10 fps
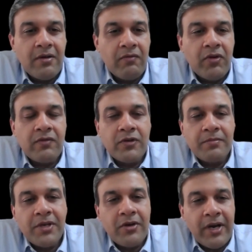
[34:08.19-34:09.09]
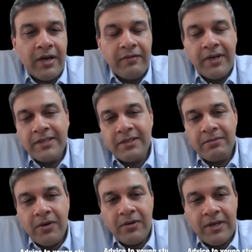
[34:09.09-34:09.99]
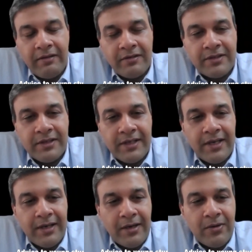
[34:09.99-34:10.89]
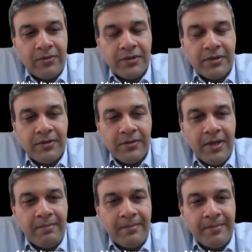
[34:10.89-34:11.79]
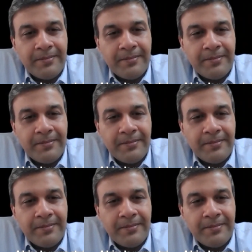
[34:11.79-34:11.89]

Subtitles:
What would be your advice about diversity and inclusion to them?